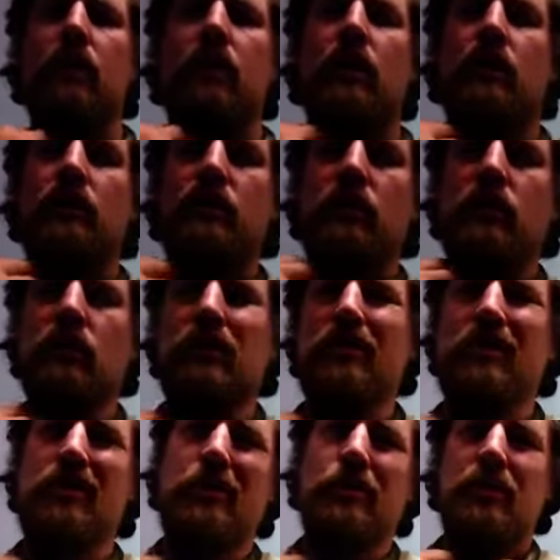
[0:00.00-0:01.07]
Uh, it looks
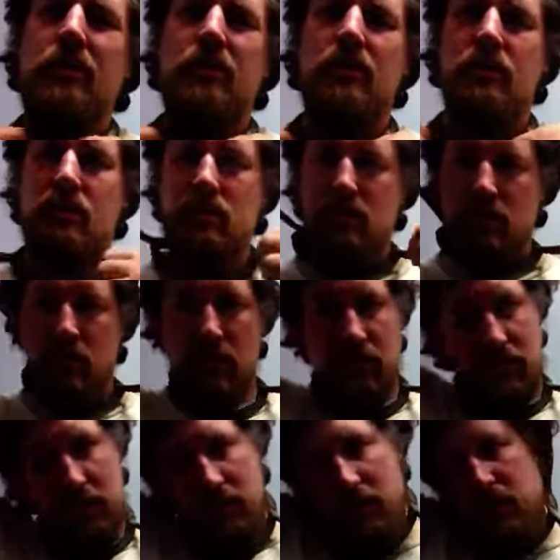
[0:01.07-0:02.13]
similar to
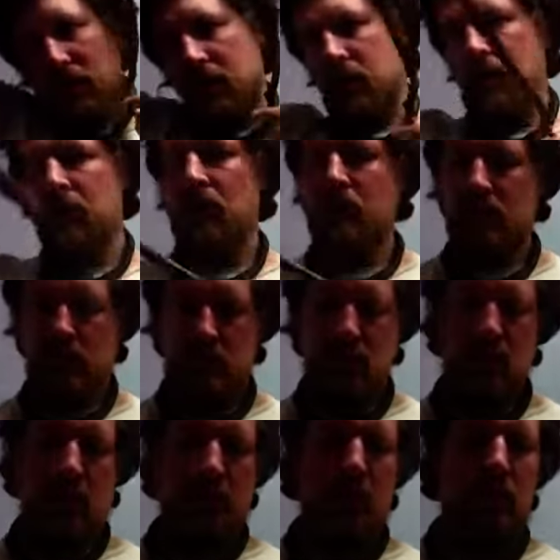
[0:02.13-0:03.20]
this
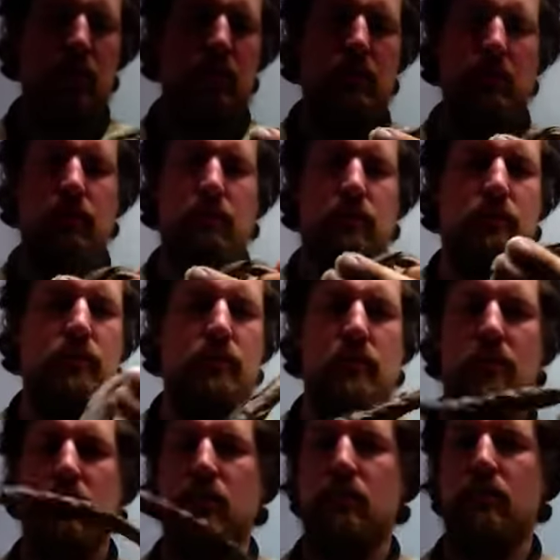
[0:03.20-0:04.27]
type of
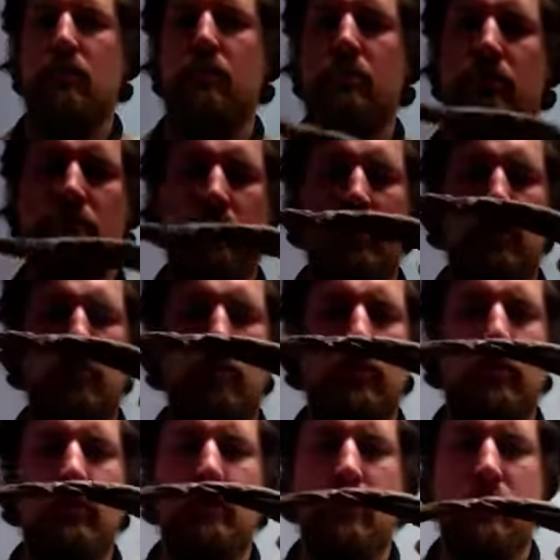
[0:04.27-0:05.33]
thing. I've, I've kept
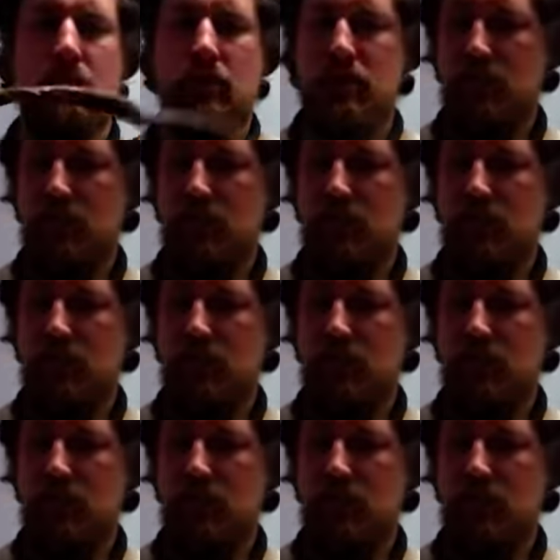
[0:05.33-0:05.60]
these,